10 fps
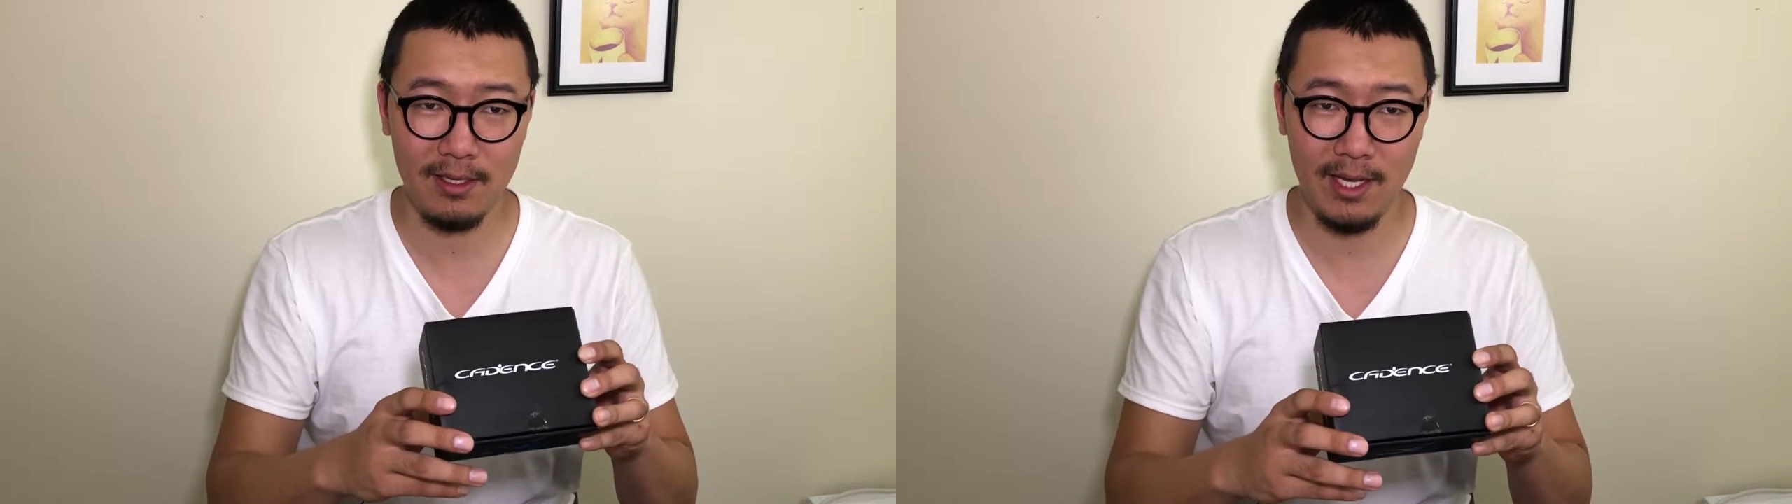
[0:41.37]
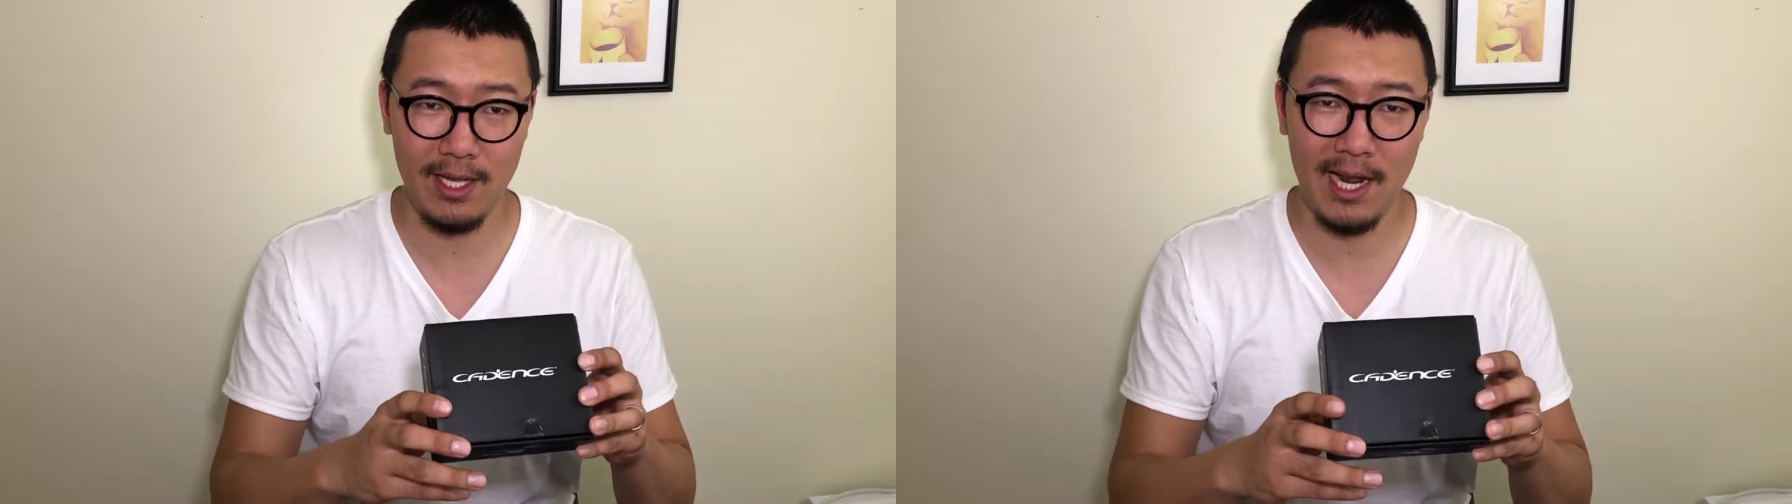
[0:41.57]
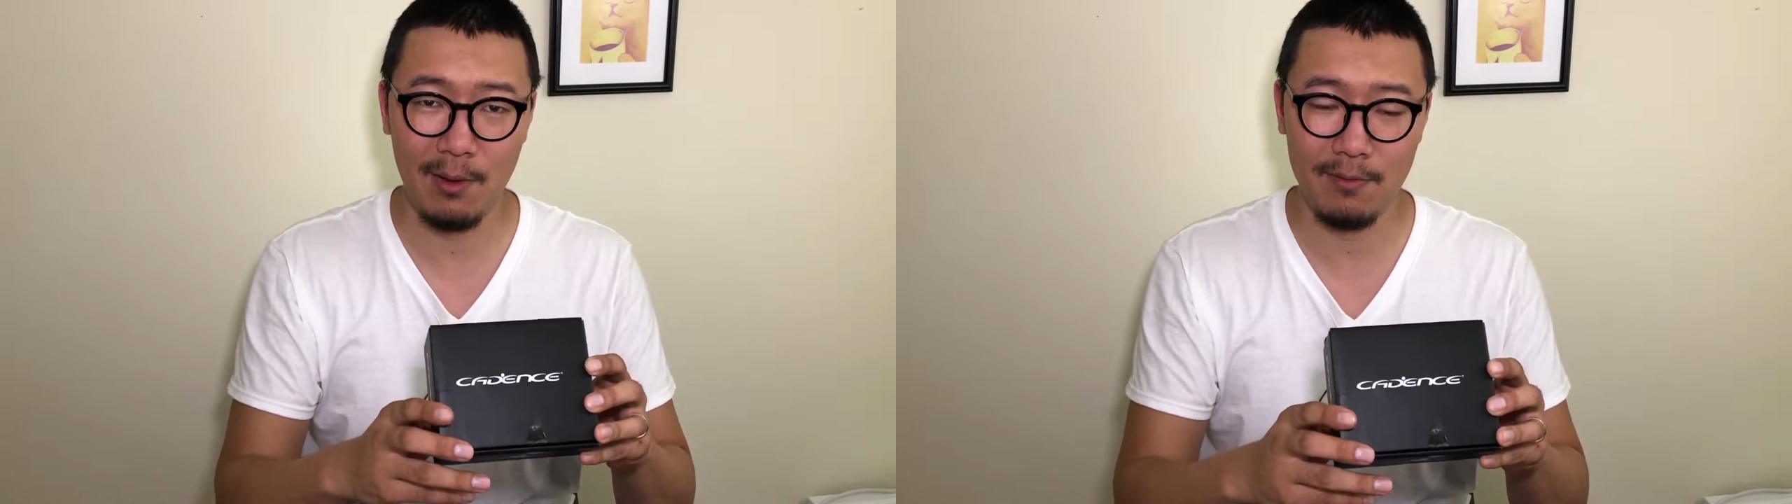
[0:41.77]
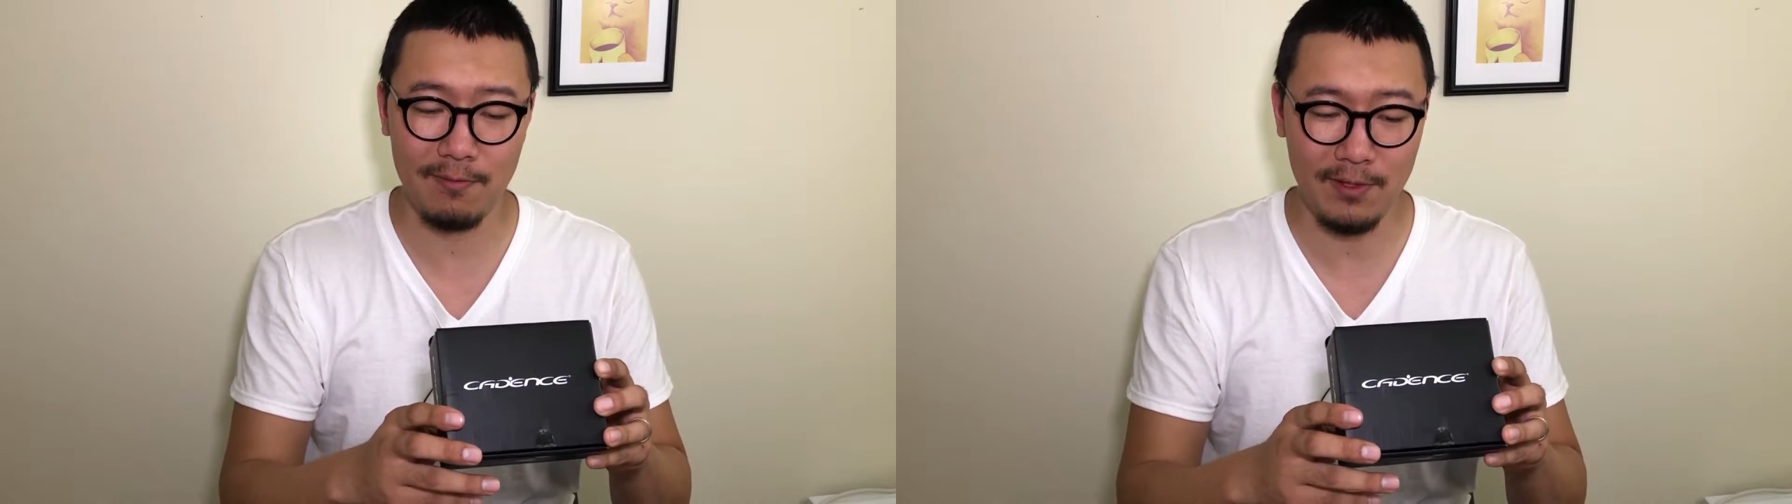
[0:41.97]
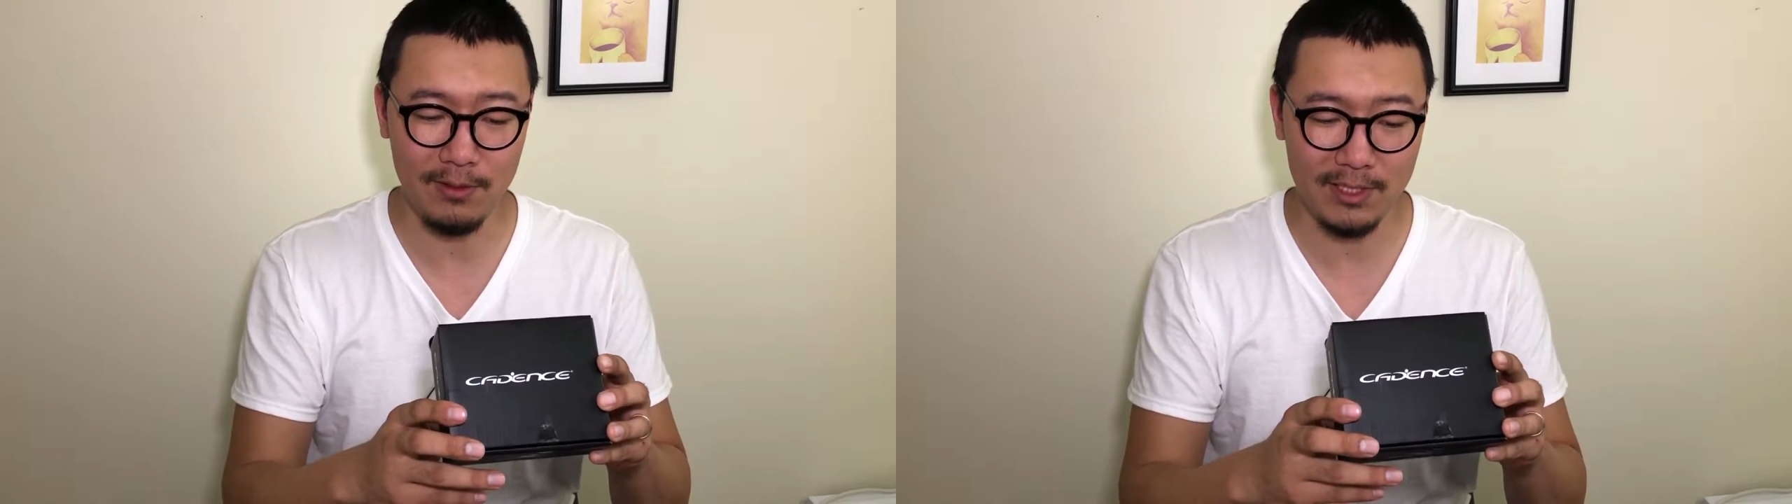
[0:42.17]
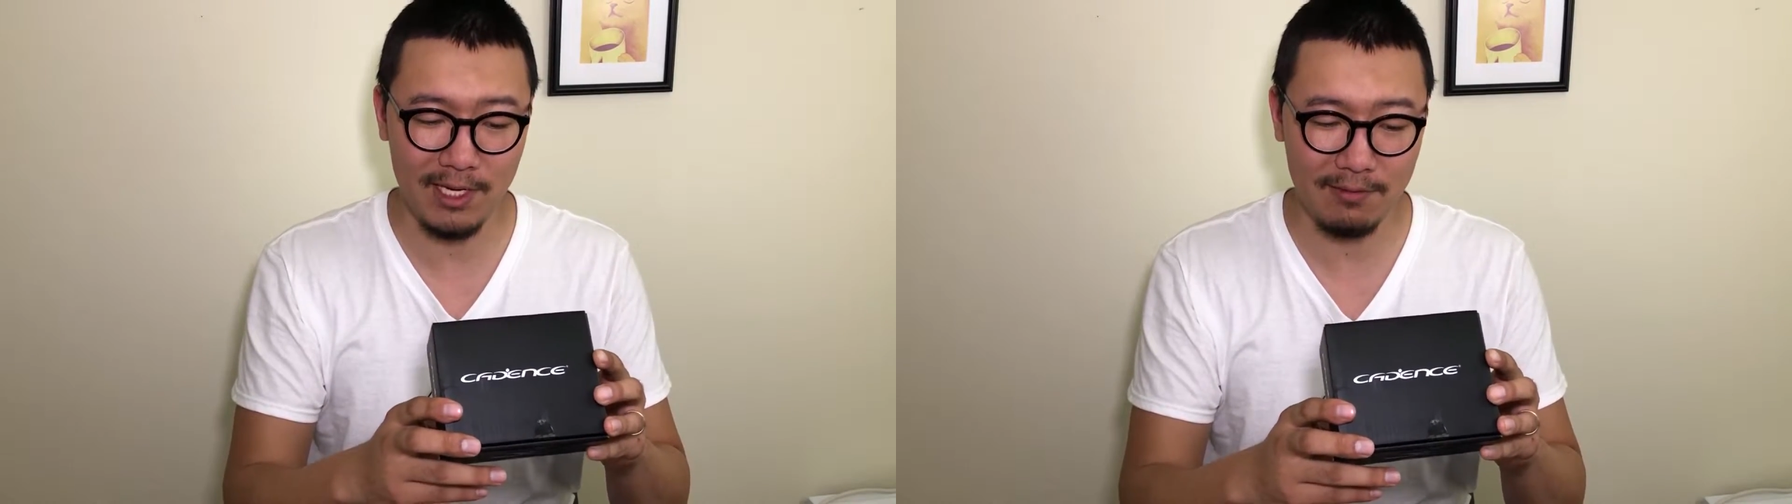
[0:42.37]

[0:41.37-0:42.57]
and how it feels and